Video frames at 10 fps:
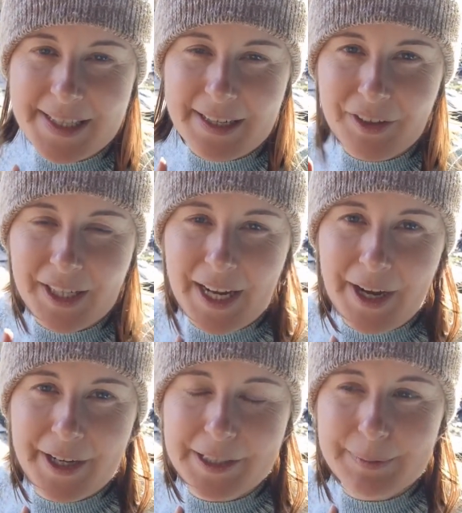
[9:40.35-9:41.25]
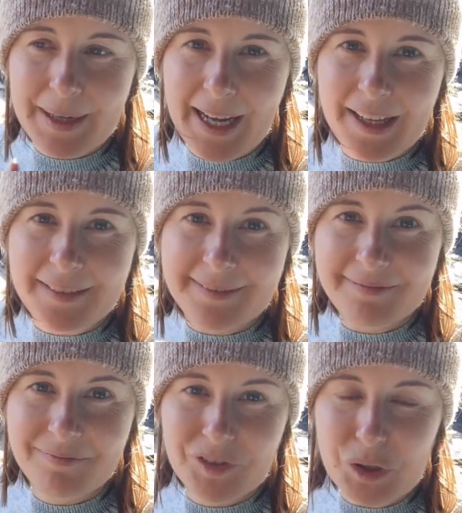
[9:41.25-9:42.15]
and I've got to get home and
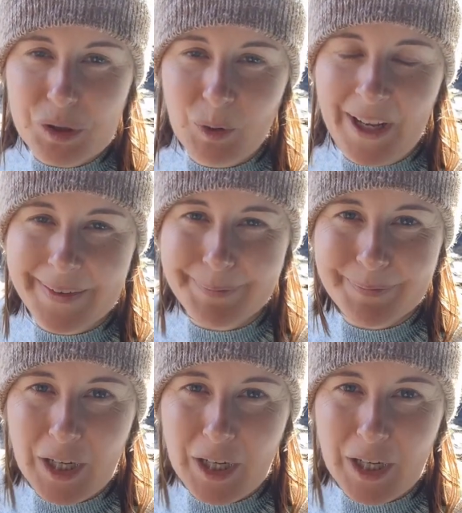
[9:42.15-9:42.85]
do some work.